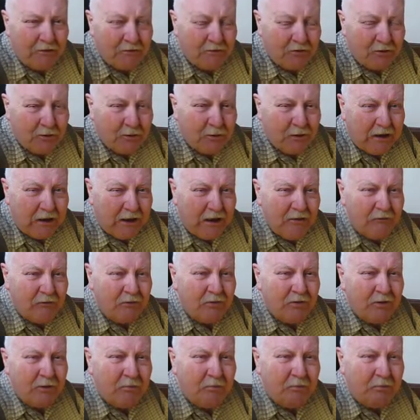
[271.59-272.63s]
So we gave
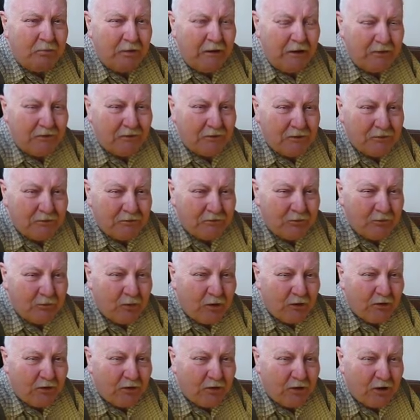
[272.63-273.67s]
them the basis from which